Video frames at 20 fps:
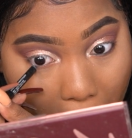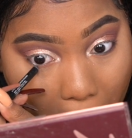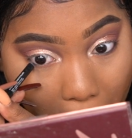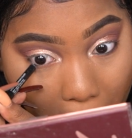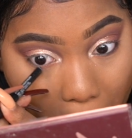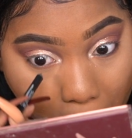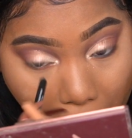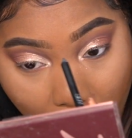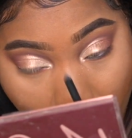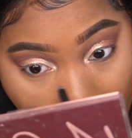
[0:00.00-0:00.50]

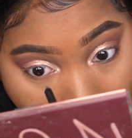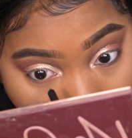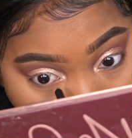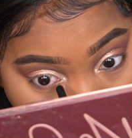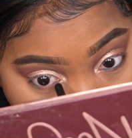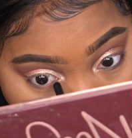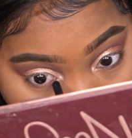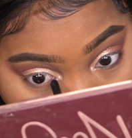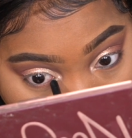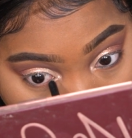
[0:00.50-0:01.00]

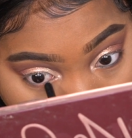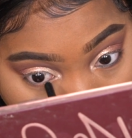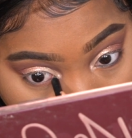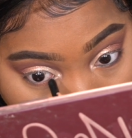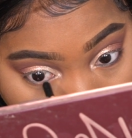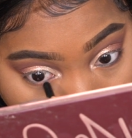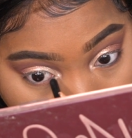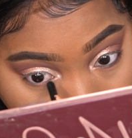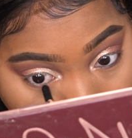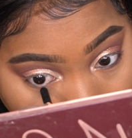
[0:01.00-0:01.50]

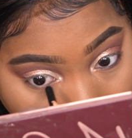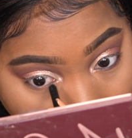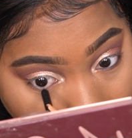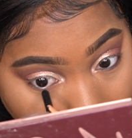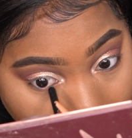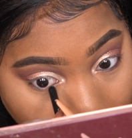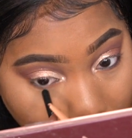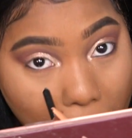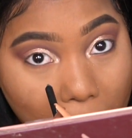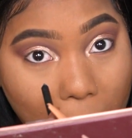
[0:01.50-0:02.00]

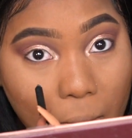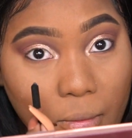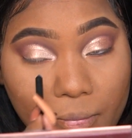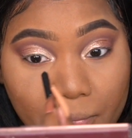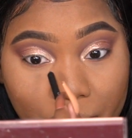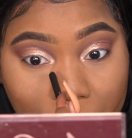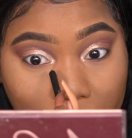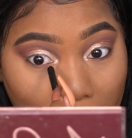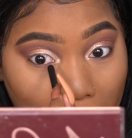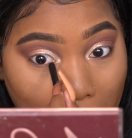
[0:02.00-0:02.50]

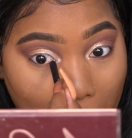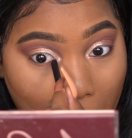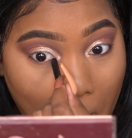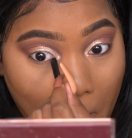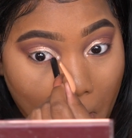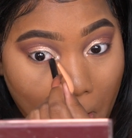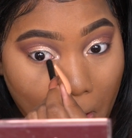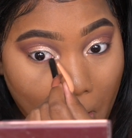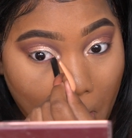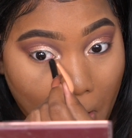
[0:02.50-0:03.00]

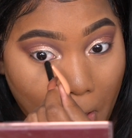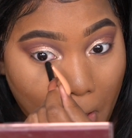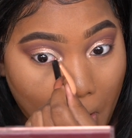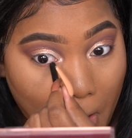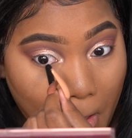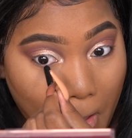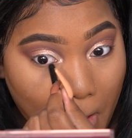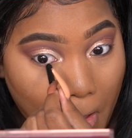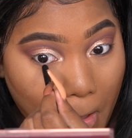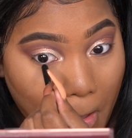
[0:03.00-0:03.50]

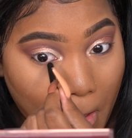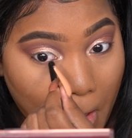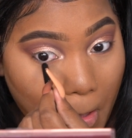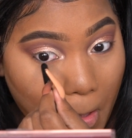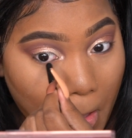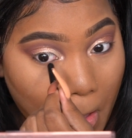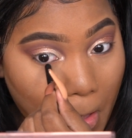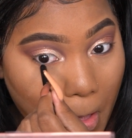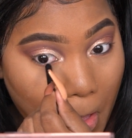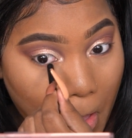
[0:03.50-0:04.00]

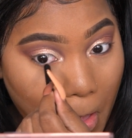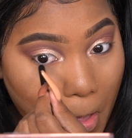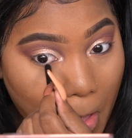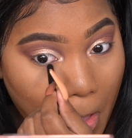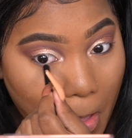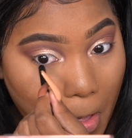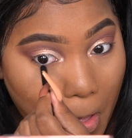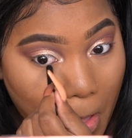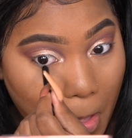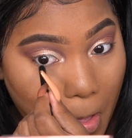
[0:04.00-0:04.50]

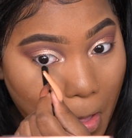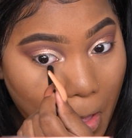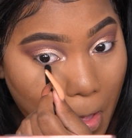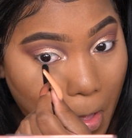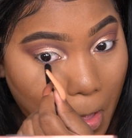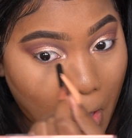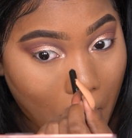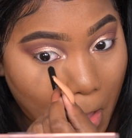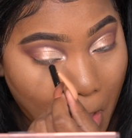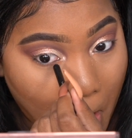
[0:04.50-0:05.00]

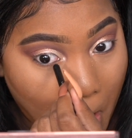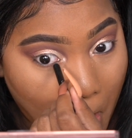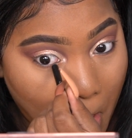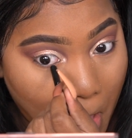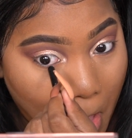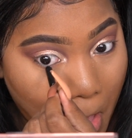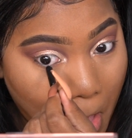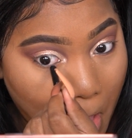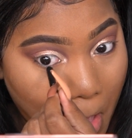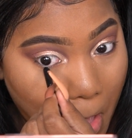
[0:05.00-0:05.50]

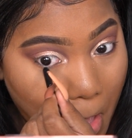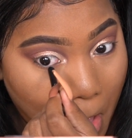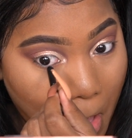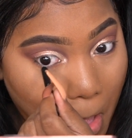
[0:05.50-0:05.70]
Nobody speaks.